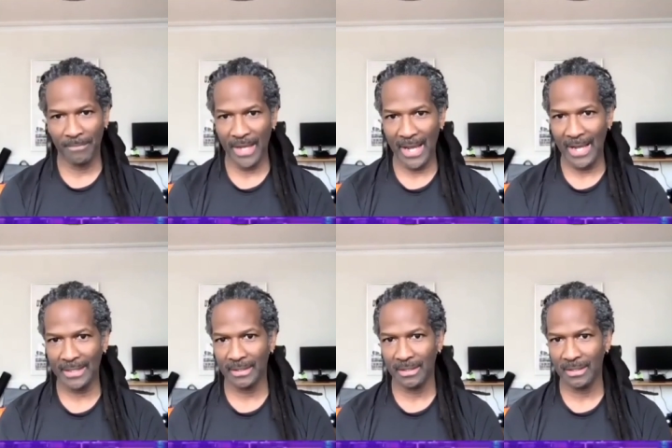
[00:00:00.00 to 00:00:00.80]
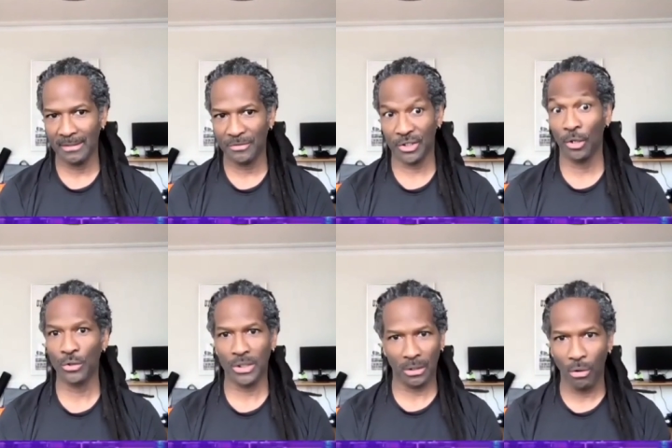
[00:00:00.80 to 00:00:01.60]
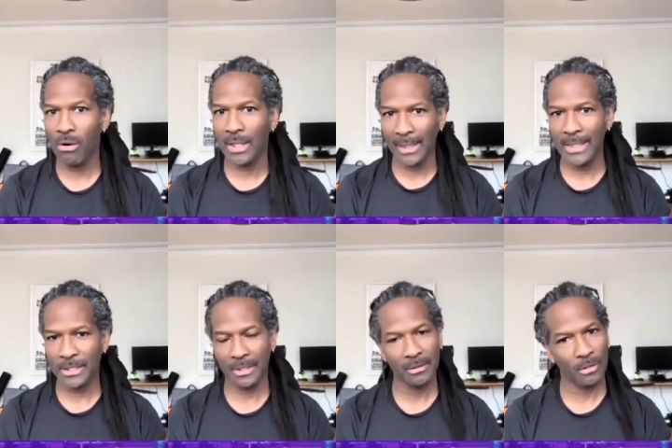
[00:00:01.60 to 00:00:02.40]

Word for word: that uh, shows a correlation.